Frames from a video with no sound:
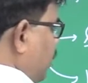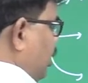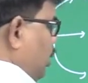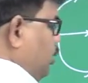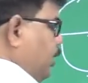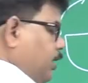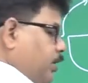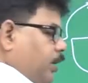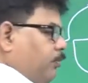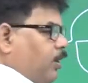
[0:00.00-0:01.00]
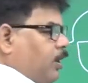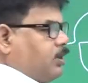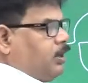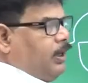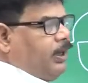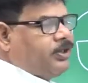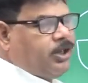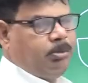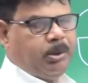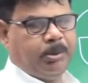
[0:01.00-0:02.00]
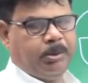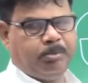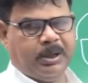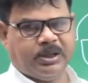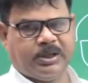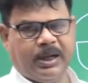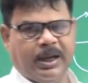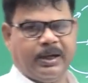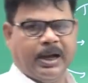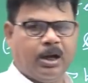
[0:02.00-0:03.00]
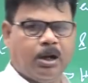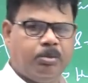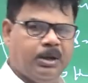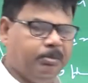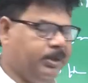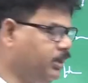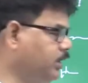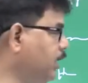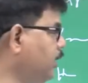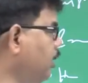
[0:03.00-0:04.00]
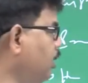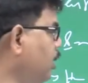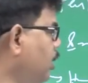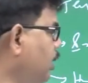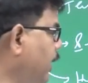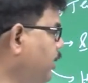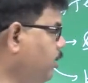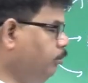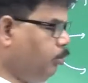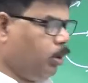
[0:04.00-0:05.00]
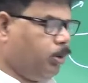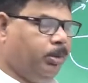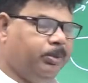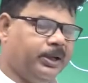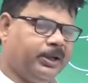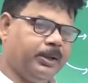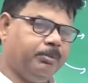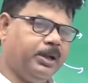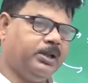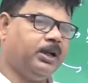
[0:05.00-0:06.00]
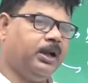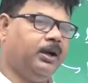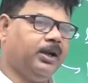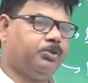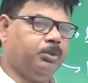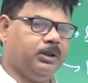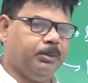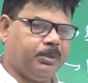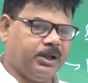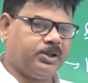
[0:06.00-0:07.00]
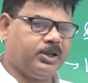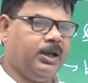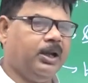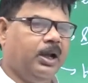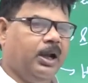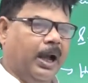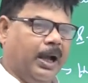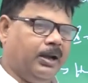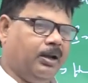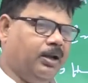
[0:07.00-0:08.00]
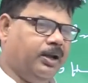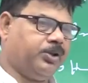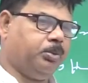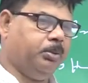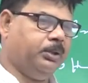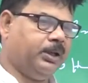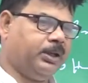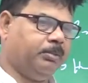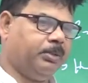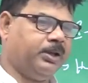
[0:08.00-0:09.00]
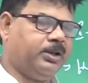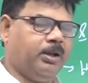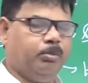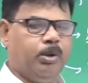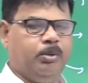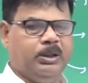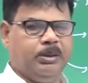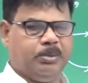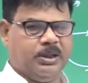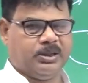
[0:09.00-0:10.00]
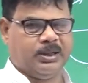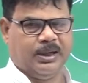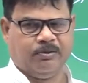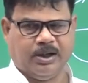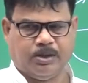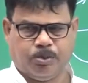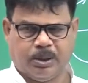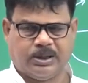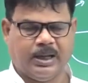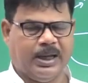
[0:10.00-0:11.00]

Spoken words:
There is inverse relation between pressure and that of temperature. Right? More will be the temperature, less will be the pressure, and less will be the temperature, more will be the pressure, and vice versa.